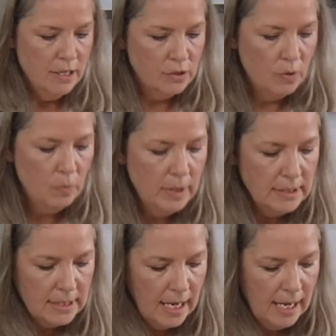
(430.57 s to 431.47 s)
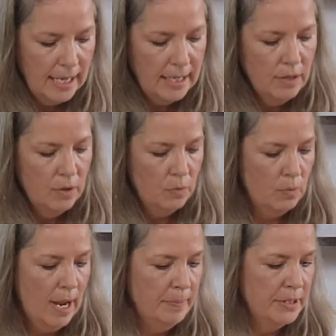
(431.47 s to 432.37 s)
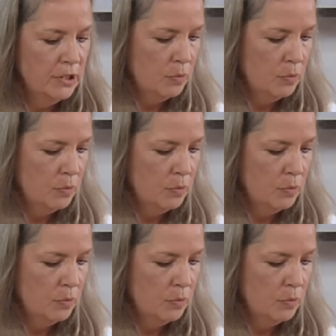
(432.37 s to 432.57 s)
So once I wrap this